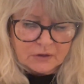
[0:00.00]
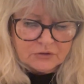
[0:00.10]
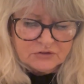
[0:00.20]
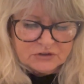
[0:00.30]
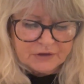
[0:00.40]

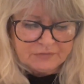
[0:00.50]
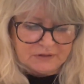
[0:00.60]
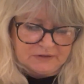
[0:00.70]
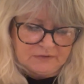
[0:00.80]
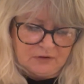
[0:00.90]
shove
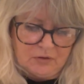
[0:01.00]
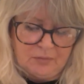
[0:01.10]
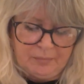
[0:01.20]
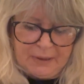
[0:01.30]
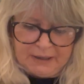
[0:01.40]
this lot
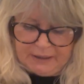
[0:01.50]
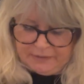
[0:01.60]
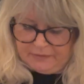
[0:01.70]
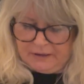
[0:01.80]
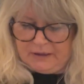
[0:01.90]
back
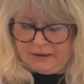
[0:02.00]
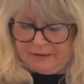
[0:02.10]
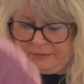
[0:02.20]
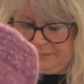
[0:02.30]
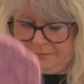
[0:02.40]
in
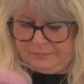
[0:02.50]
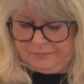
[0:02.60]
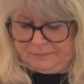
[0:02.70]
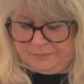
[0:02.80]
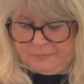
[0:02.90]
there.
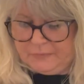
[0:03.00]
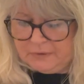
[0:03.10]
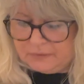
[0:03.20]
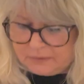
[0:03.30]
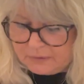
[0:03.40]

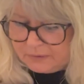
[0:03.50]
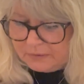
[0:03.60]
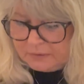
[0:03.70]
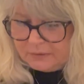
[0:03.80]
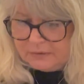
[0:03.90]

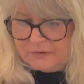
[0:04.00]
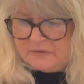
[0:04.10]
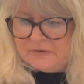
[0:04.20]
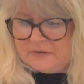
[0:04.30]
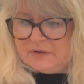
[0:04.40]
It
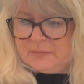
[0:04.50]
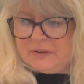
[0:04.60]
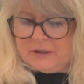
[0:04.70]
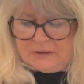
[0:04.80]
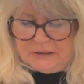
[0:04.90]
doesn't seem to be
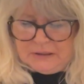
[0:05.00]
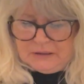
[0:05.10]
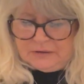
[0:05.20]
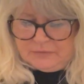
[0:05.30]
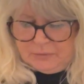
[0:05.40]
that needle
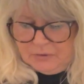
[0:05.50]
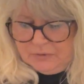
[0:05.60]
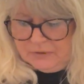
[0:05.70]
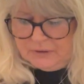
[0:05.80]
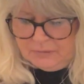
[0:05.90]
that's
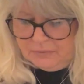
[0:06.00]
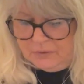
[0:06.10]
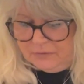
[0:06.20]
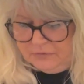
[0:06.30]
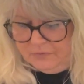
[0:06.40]
broken. That one
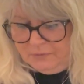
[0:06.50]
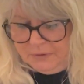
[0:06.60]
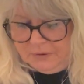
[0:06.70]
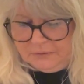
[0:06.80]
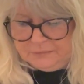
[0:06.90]
looks fine.